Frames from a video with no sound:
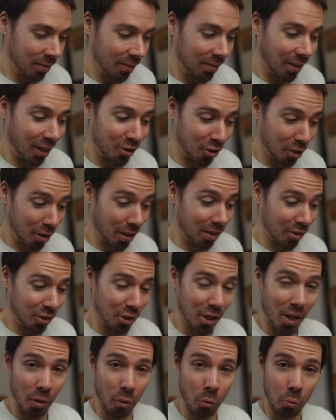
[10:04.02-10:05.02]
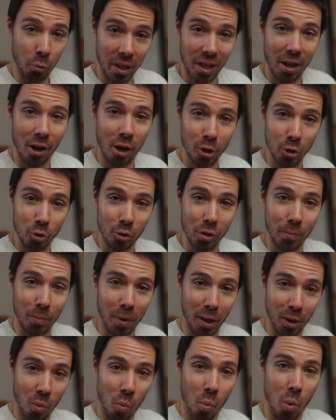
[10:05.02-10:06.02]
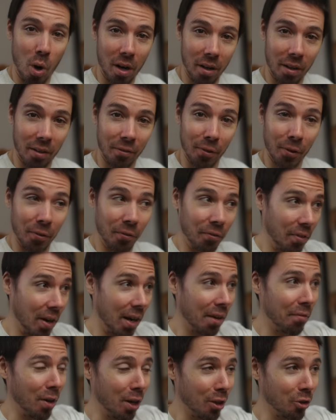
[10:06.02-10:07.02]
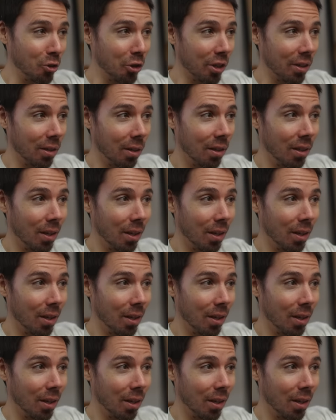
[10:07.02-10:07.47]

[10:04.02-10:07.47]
I saw a C300 Mark I for $500.